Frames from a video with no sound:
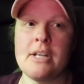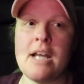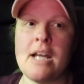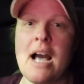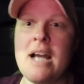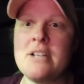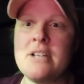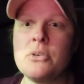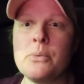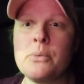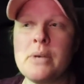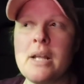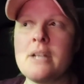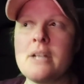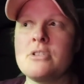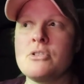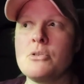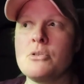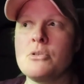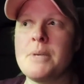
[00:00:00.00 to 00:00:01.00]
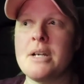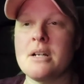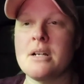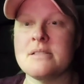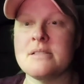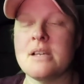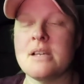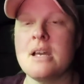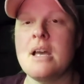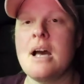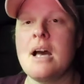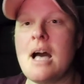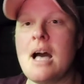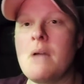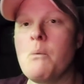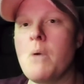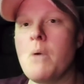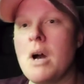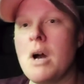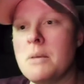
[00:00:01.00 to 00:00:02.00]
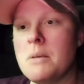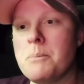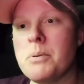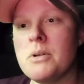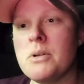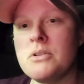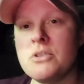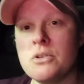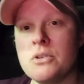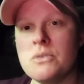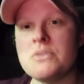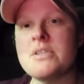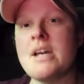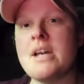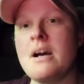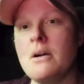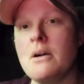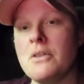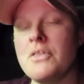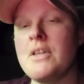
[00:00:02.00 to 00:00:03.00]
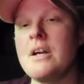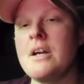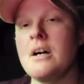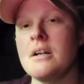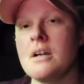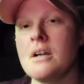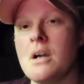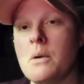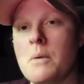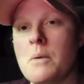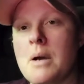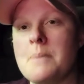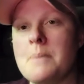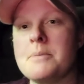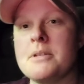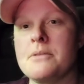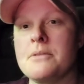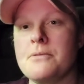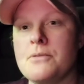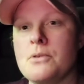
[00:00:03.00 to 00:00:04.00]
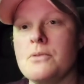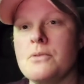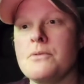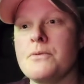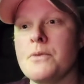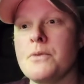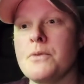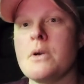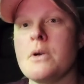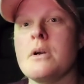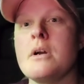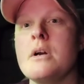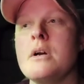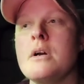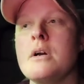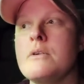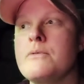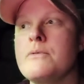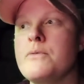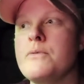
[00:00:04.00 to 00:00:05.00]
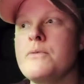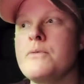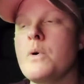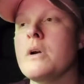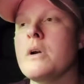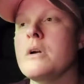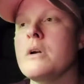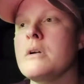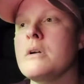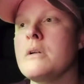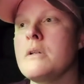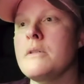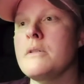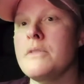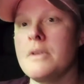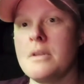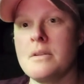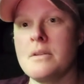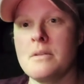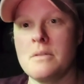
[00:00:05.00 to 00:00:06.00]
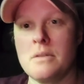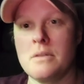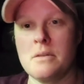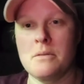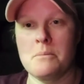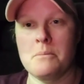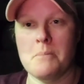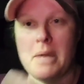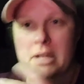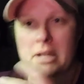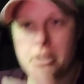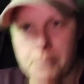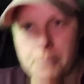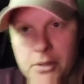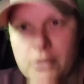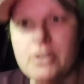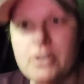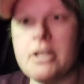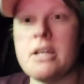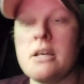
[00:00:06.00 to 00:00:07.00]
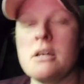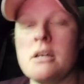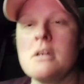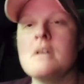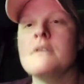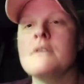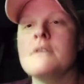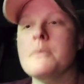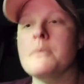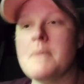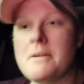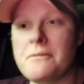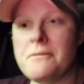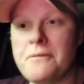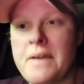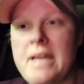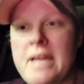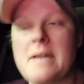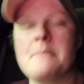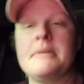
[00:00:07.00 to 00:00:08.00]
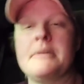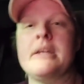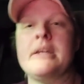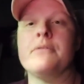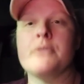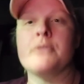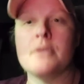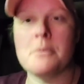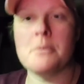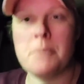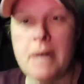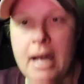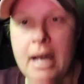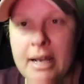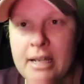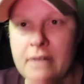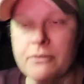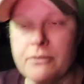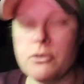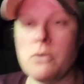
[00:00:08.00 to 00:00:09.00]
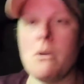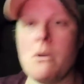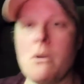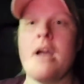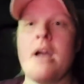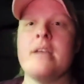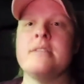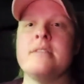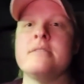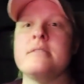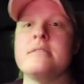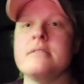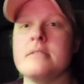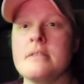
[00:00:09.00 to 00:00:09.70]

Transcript: I do what I do because I want to produce healthy, uncorrupted food for for the my community, for my family, for the body tell, of Christ.